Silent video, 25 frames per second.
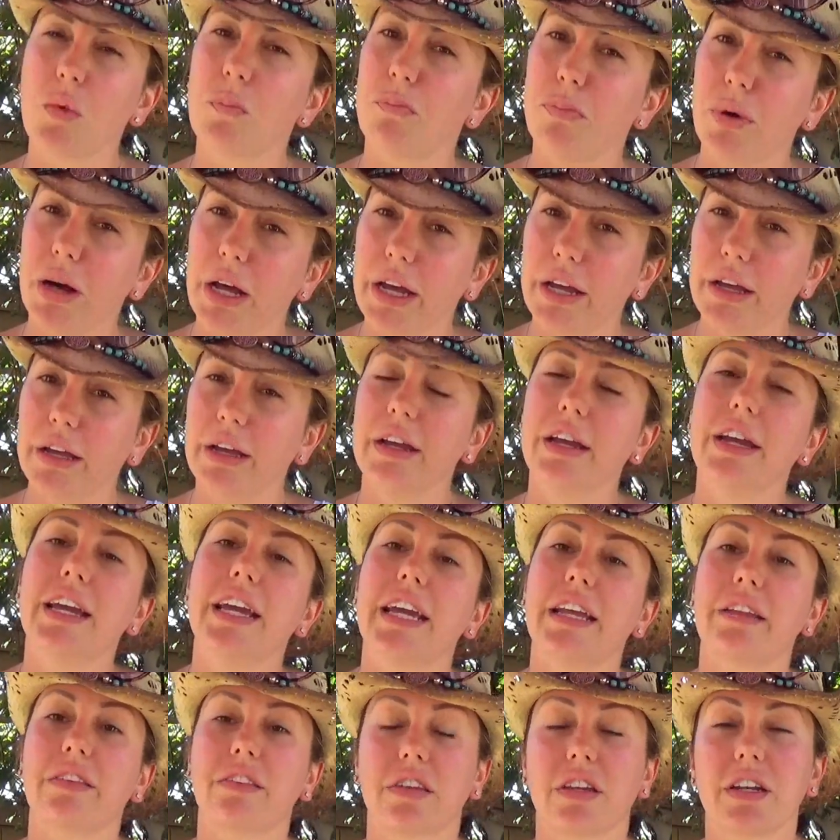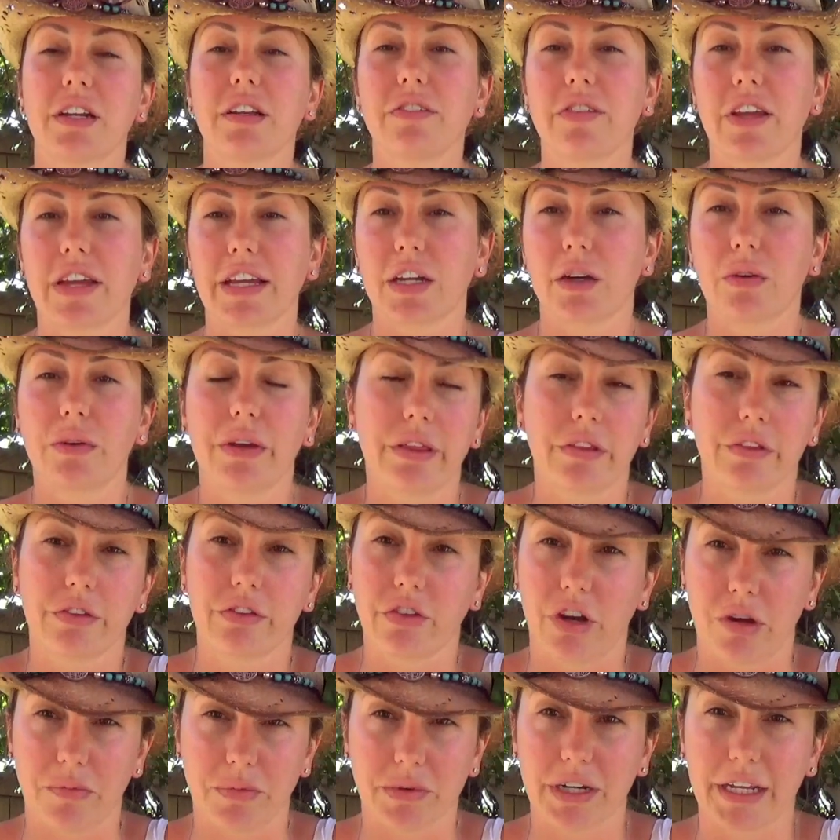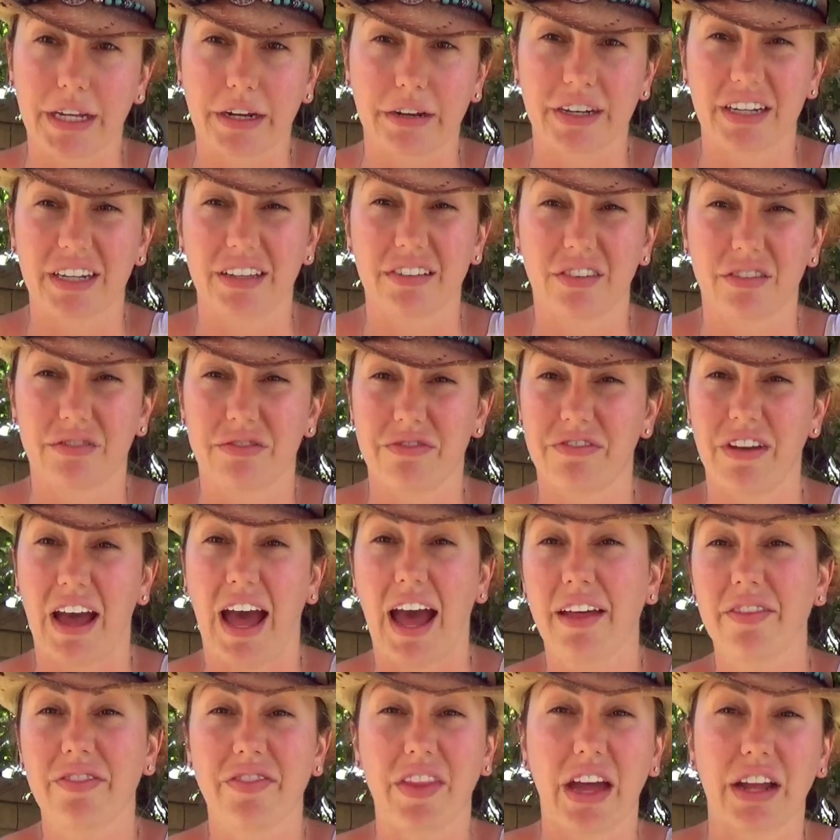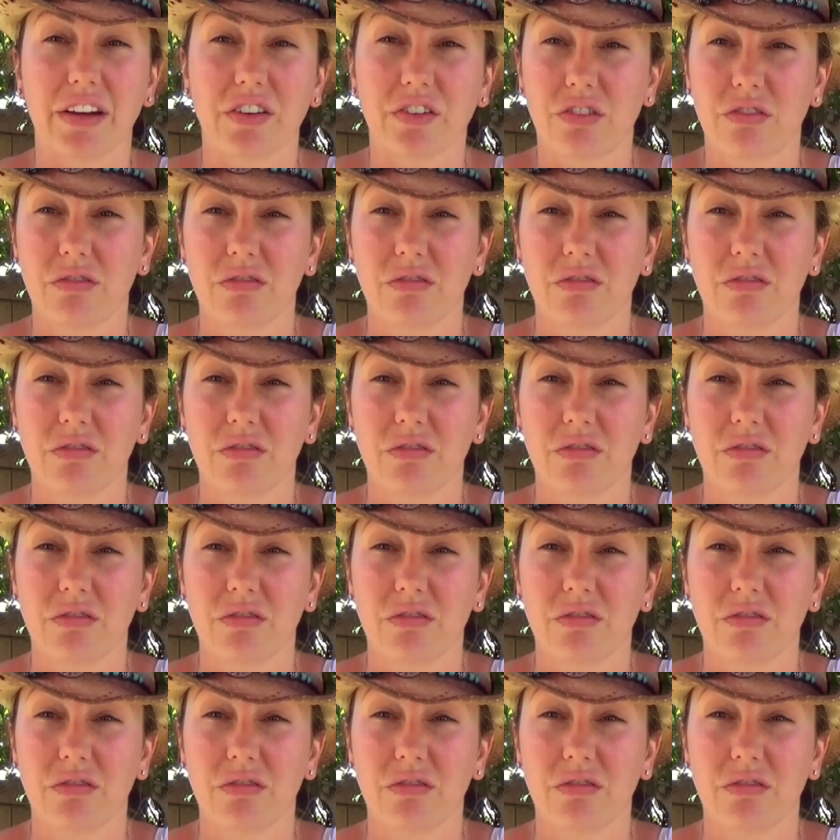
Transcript: But it's gonna take away the stubborn areas of fat that